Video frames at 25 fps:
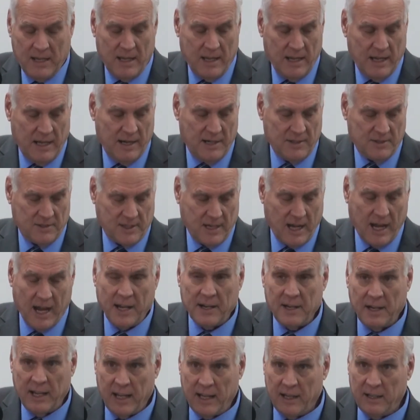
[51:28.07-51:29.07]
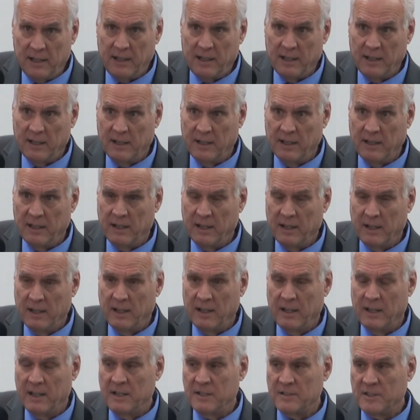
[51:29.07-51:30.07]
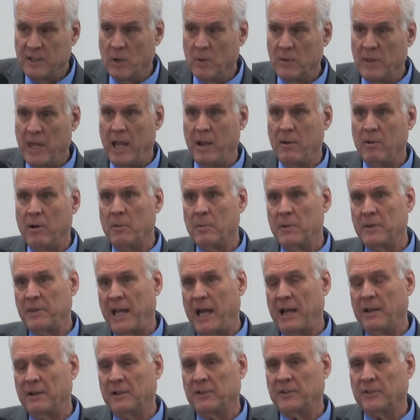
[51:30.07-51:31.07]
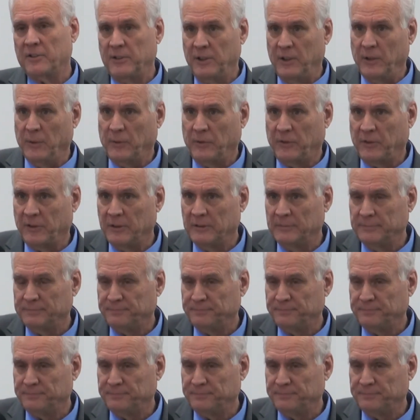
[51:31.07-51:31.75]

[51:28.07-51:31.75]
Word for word: and his Godhead, so they were without excuse.